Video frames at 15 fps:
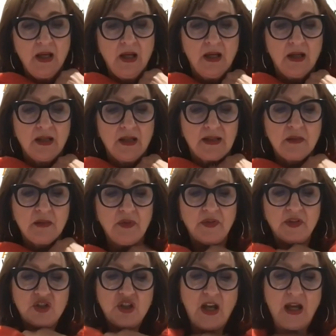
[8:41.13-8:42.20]
Some of the
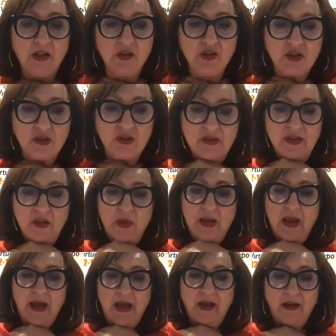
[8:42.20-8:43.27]
challenges that we
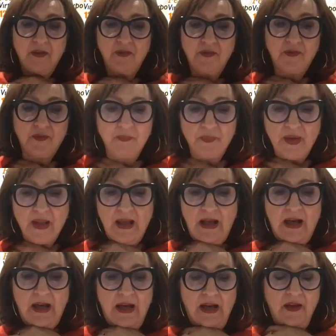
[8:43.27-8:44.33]
have
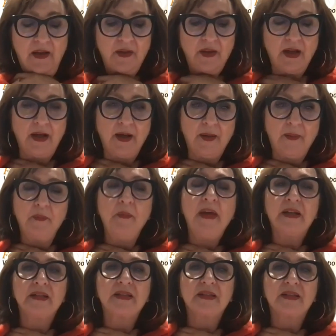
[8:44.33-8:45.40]
are
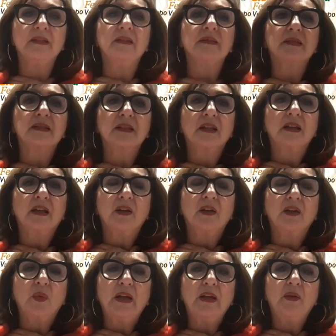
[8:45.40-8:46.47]
medicines.
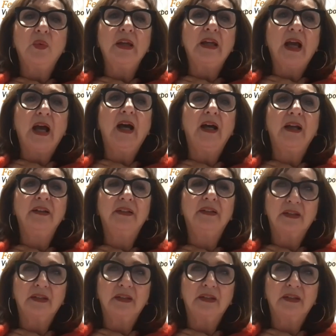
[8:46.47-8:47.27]
We can't